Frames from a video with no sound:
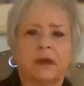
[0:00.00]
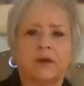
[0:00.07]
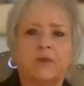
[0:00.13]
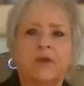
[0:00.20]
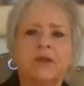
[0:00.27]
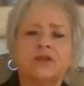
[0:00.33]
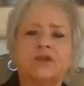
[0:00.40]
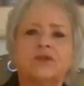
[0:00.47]
a
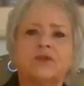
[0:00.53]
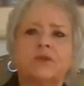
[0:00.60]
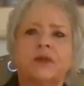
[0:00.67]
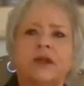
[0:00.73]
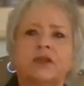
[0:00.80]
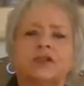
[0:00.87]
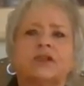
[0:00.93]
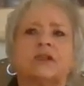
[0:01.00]

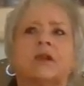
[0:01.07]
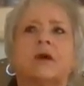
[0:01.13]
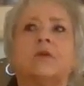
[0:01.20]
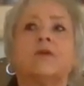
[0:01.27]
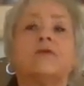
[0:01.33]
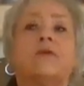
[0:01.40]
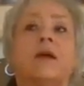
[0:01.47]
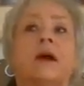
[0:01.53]
restoration, a
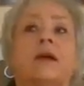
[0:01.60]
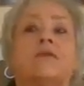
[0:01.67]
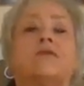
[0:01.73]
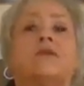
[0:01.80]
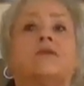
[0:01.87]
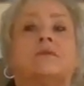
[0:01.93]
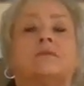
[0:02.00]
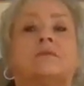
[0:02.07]

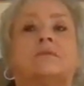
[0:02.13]
revival,